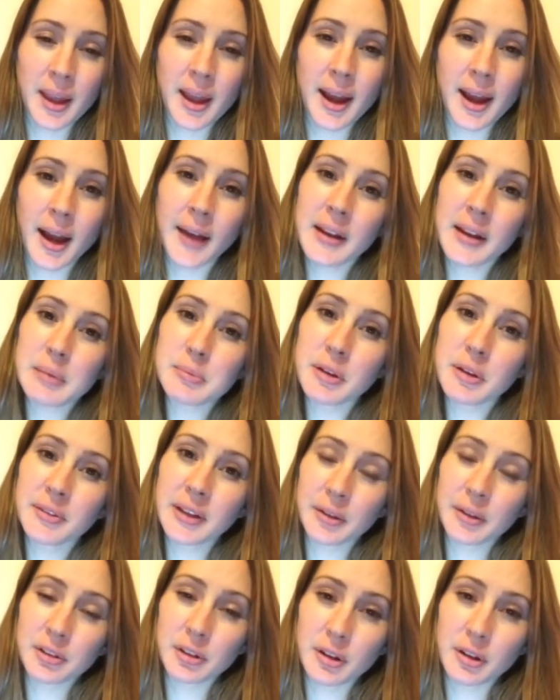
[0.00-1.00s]
and I moved
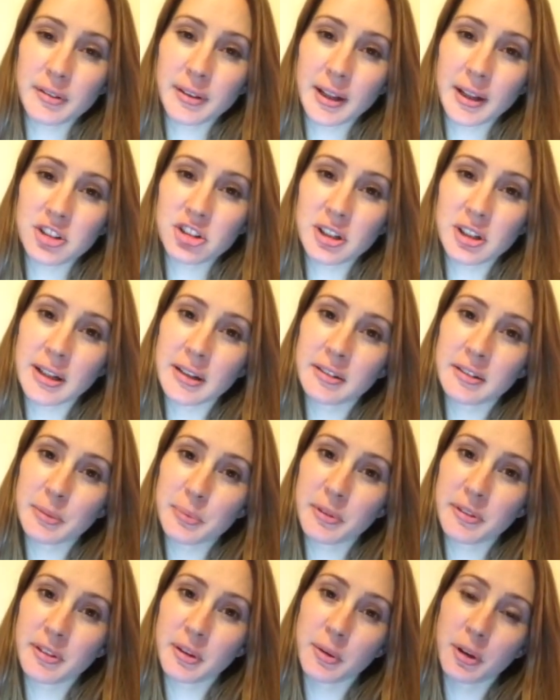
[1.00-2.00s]
out to Los Angeles to
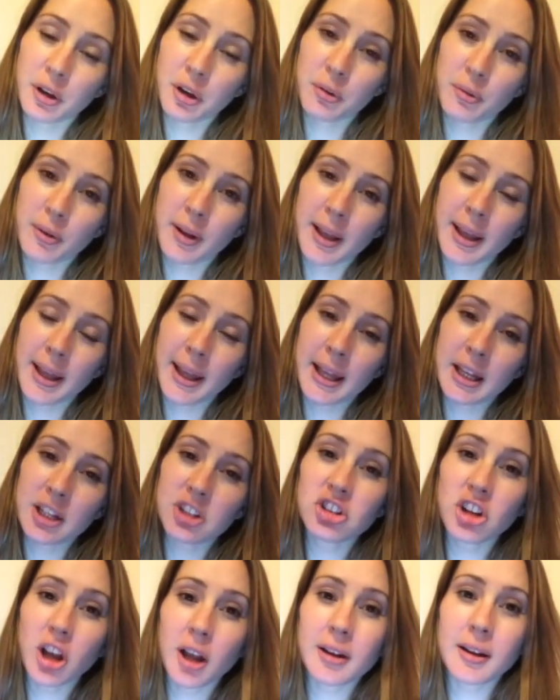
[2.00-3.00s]
pursue a career in
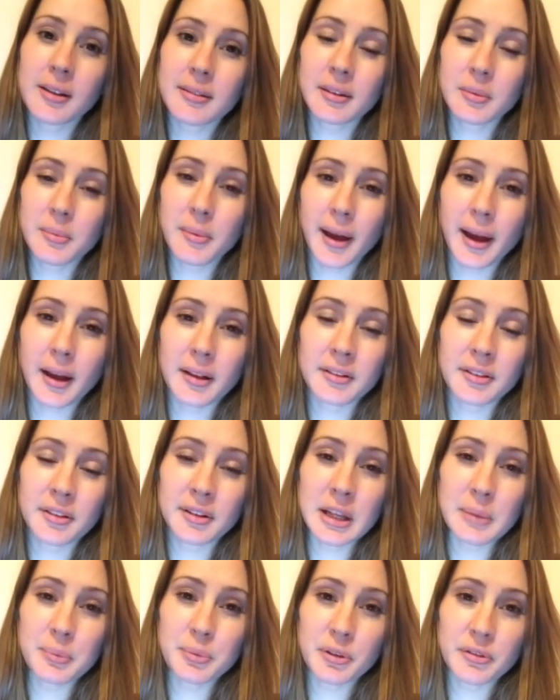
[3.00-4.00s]
journalism and
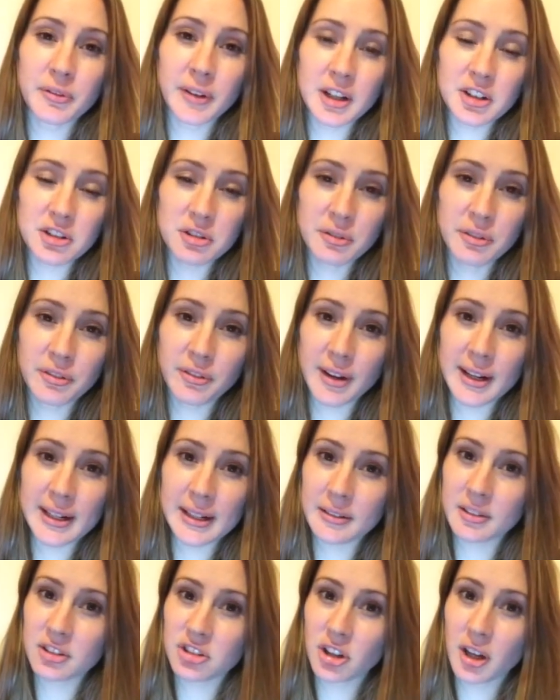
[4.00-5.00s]
studied professional
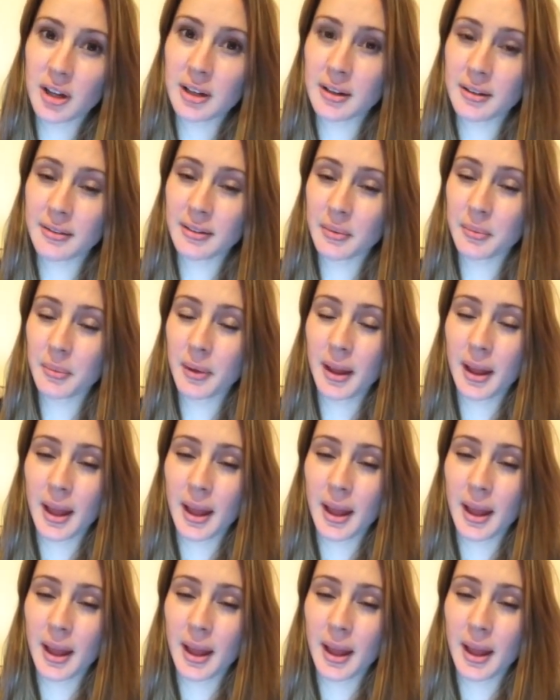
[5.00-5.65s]
freelance journalism